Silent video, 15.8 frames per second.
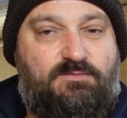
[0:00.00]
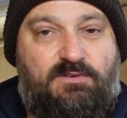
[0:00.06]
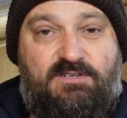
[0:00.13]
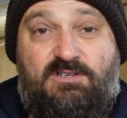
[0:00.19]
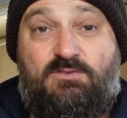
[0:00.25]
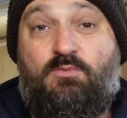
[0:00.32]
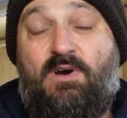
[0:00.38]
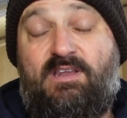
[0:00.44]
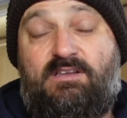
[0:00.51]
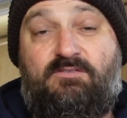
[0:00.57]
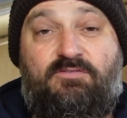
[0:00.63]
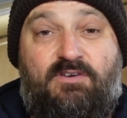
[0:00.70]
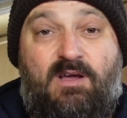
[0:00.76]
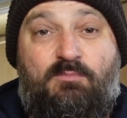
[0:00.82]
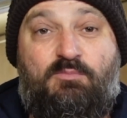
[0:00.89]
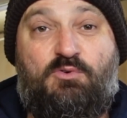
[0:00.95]
We're just waiting
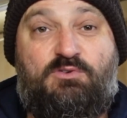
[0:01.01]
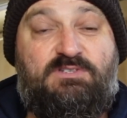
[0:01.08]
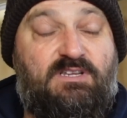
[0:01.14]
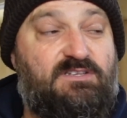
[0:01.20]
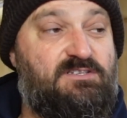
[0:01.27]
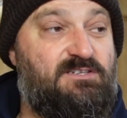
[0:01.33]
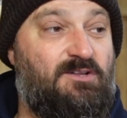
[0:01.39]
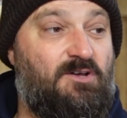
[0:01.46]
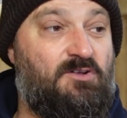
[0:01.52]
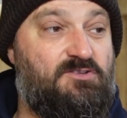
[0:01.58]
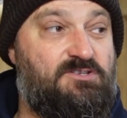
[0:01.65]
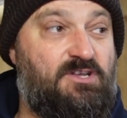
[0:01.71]
for our booked in slot.